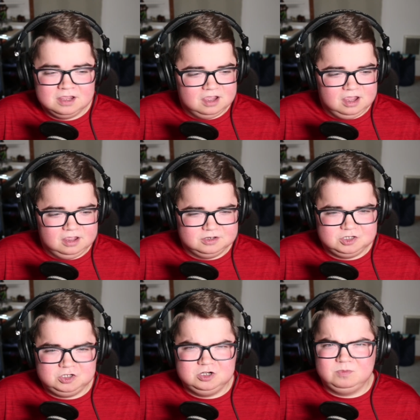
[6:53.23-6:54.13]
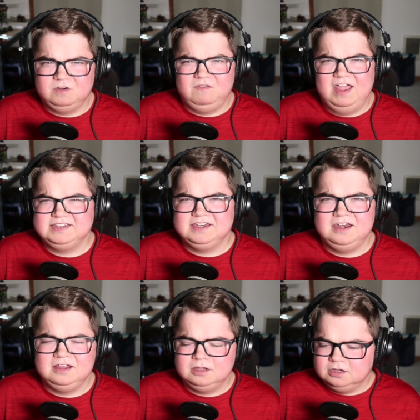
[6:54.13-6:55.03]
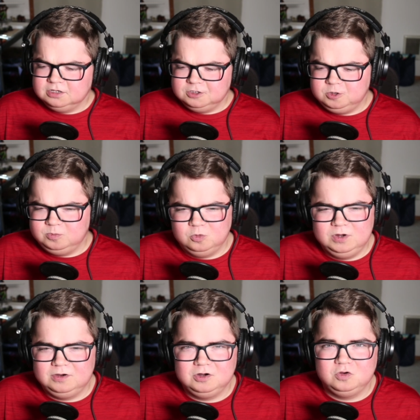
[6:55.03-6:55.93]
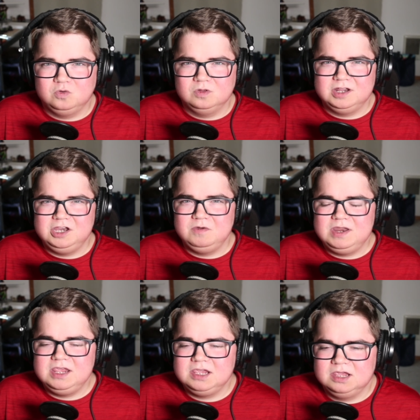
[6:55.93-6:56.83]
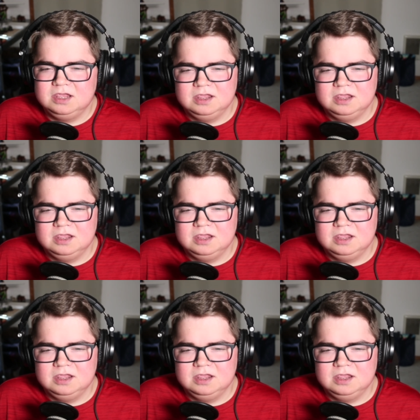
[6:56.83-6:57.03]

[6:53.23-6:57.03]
Uh, super fascinating, super weird and cool and unique.